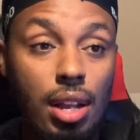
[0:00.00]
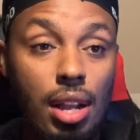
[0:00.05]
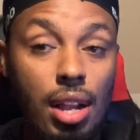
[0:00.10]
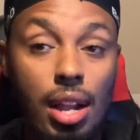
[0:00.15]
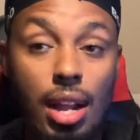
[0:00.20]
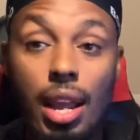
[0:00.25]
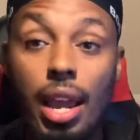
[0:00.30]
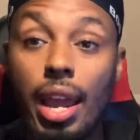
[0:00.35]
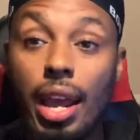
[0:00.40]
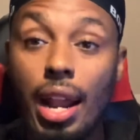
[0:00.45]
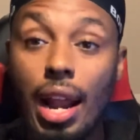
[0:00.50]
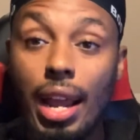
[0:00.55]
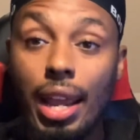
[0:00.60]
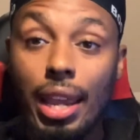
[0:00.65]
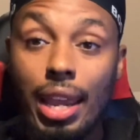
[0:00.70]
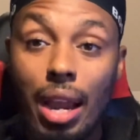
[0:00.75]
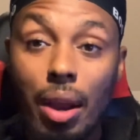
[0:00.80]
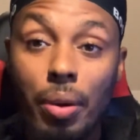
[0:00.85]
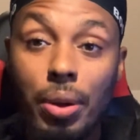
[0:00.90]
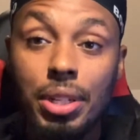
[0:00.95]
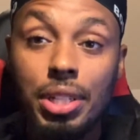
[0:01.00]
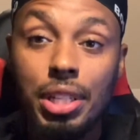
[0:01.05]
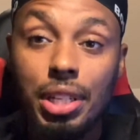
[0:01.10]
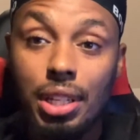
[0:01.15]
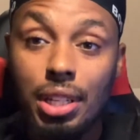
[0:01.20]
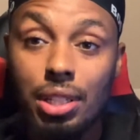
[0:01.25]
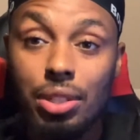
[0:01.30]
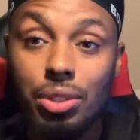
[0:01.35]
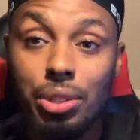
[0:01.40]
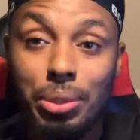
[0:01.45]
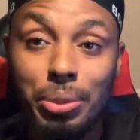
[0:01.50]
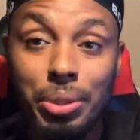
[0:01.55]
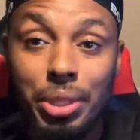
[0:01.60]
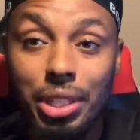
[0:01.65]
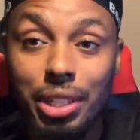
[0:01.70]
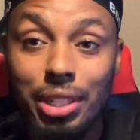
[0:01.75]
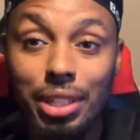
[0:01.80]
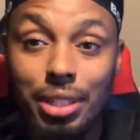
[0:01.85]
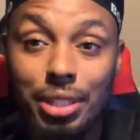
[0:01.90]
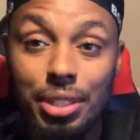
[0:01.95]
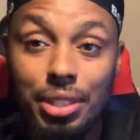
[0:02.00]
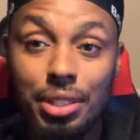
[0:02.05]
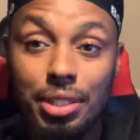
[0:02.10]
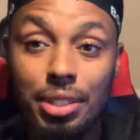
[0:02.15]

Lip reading: And I guarantee in 2 years,